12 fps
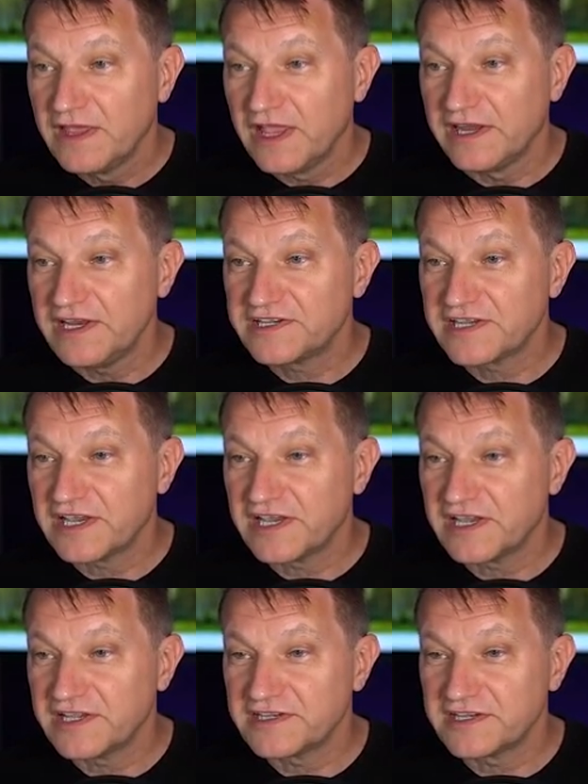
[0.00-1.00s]
And he
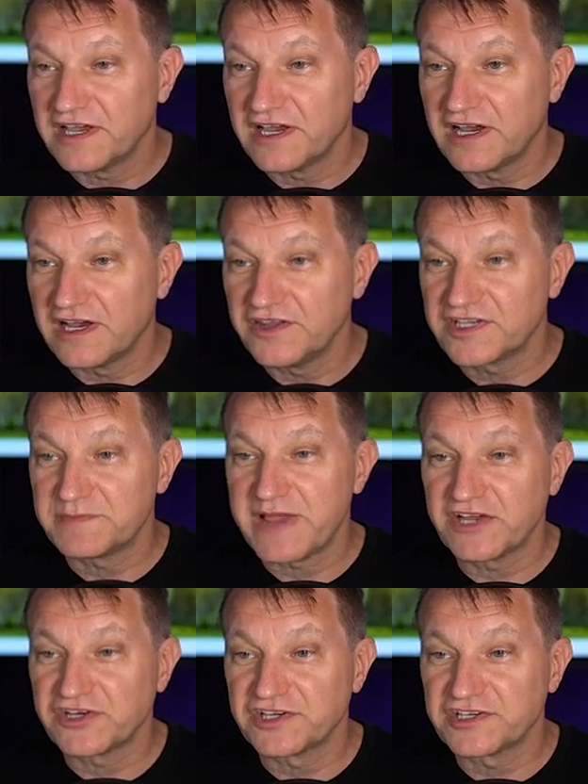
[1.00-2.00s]
says, this
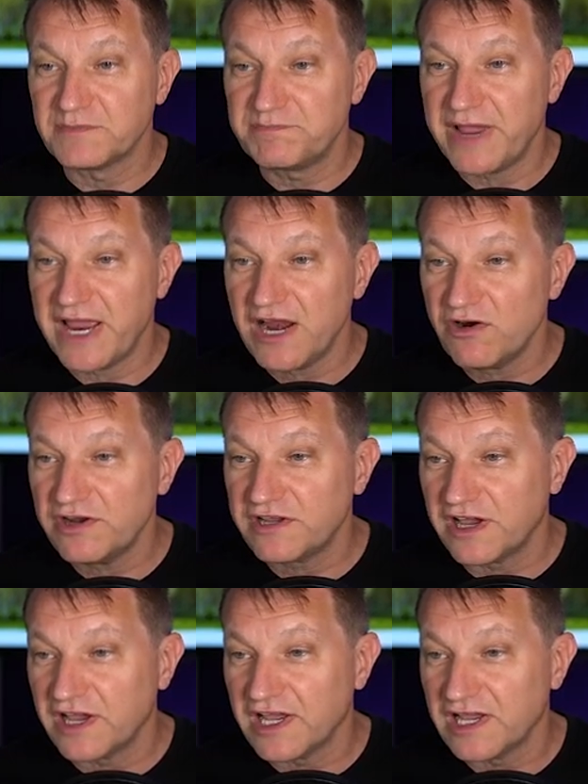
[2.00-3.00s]
smashes the
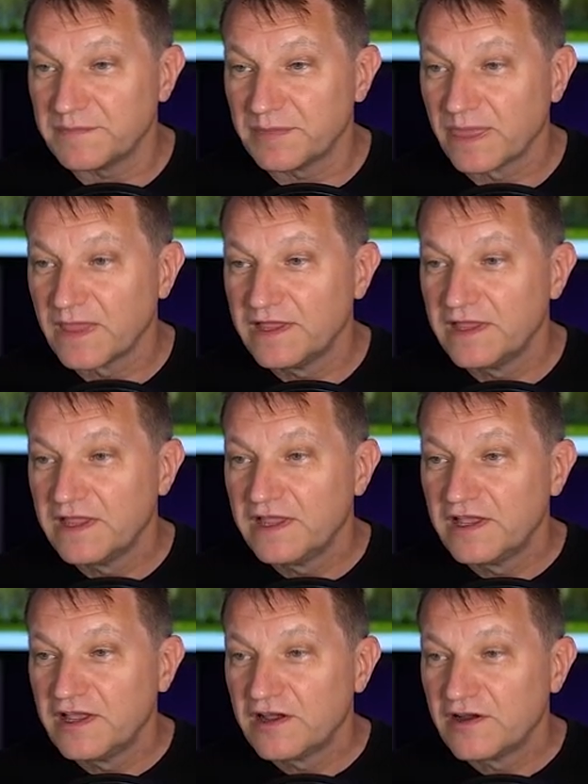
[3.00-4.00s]
paradigm.
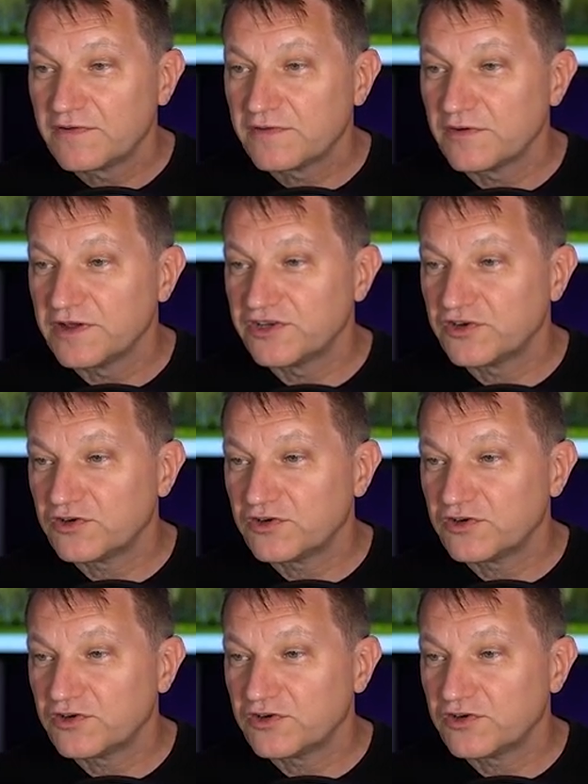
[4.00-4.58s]
For a